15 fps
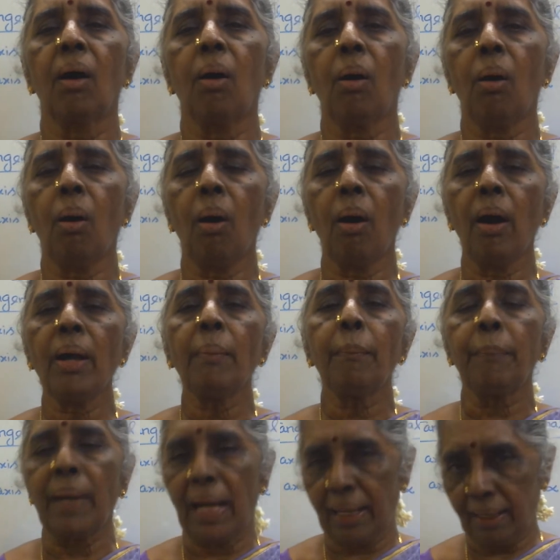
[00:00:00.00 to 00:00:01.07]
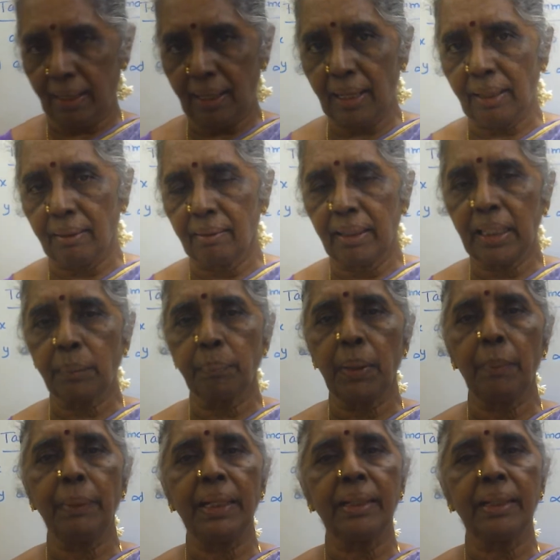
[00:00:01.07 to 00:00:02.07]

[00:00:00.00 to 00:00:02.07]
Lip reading: are parallel, it may be